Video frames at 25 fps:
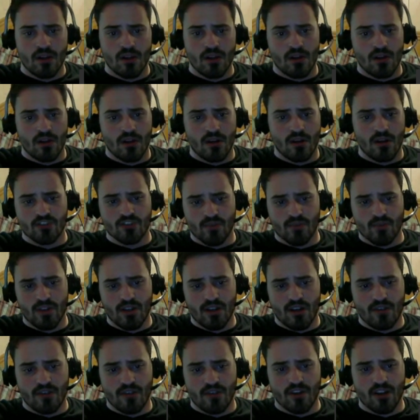I'll just read
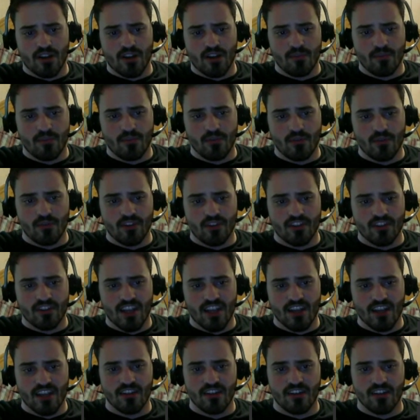off a couple of these
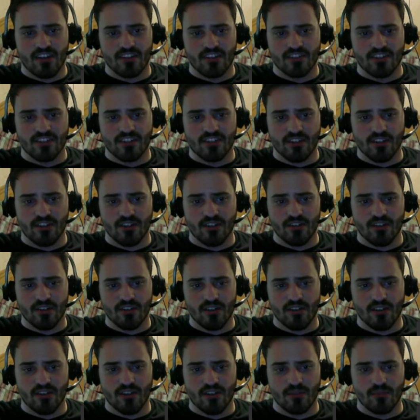headlines here,
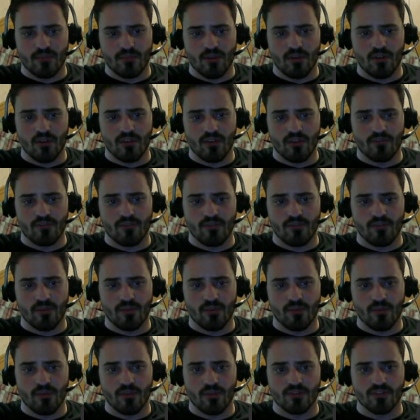going from the
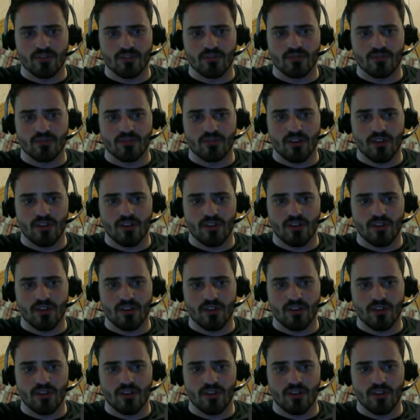most.